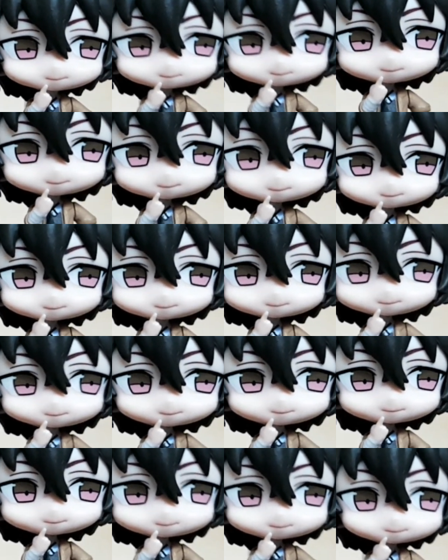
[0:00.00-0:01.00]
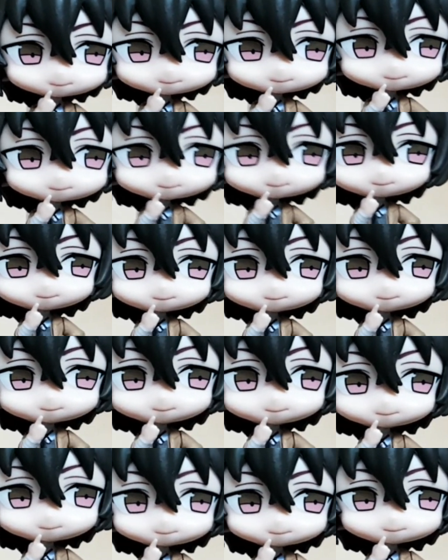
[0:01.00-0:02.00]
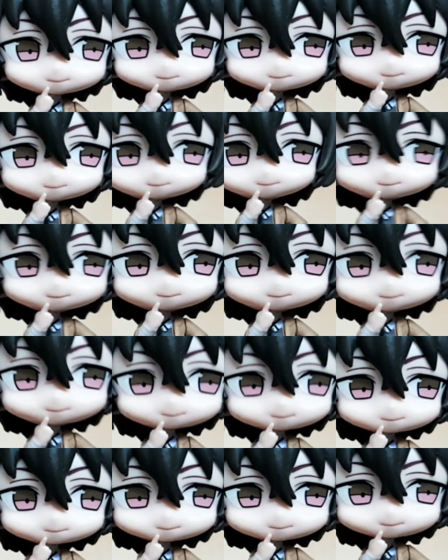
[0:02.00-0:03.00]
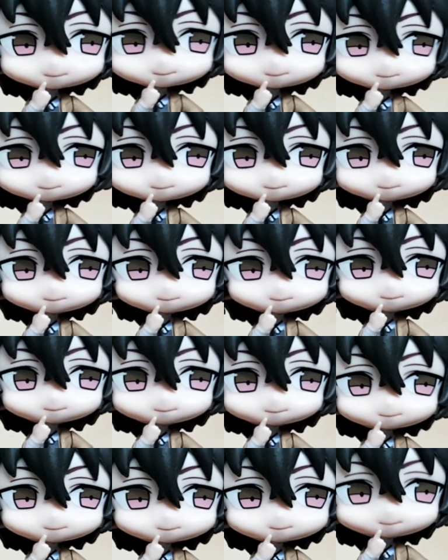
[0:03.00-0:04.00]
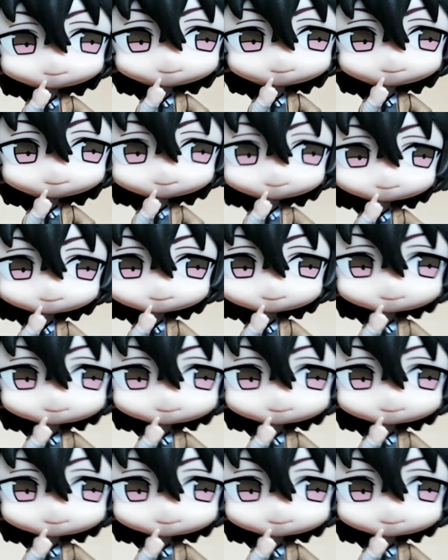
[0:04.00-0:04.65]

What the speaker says: his retelling of a local legend. It's yun.